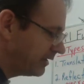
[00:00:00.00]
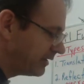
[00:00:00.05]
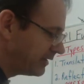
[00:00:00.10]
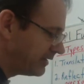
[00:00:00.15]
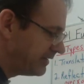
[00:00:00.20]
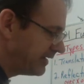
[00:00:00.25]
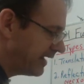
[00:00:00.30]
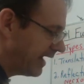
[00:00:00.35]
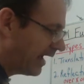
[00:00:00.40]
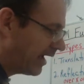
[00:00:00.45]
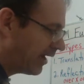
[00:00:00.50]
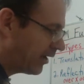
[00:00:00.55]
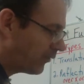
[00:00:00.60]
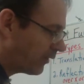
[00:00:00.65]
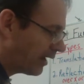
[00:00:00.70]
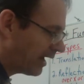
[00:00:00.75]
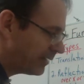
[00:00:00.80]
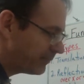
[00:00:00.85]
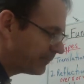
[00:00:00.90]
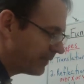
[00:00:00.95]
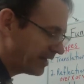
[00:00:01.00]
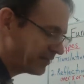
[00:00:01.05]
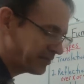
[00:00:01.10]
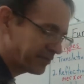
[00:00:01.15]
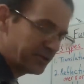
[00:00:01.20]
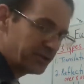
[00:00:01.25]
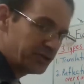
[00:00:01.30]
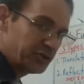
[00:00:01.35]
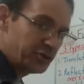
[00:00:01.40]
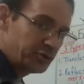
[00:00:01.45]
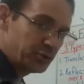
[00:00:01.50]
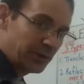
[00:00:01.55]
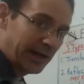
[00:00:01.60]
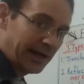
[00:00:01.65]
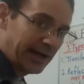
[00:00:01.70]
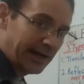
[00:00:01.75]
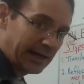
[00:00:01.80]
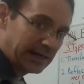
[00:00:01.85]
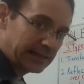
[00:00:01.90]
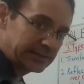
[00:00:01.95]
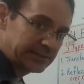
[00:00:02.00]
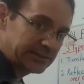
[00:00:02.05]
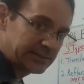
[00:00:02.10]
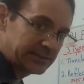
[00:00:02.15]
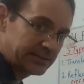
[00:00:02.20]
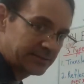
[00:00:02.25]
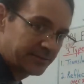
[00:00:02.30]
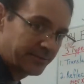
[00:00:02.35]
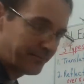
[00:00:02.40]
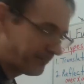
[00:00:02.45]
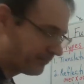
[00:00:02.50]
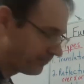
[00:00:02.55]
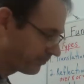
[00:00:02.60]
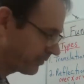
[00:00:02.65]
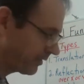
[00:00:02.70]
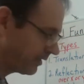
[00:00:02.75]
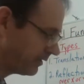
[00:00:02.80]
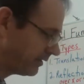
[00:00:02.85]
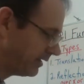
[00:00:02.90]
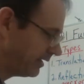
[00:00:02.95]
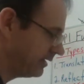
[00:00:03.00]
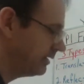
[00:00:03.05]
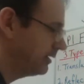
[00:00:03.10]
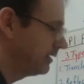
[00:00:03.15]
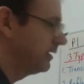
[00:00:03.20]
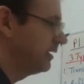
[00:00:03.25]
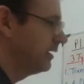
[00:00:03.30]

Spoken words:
Now I'm at the new x, okay?